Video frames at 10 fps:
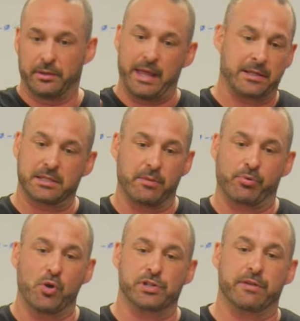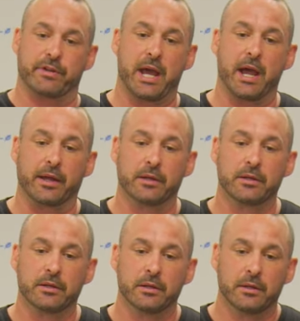That's the approach every day,
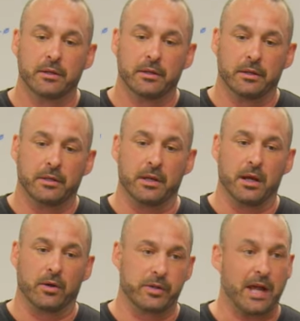you know?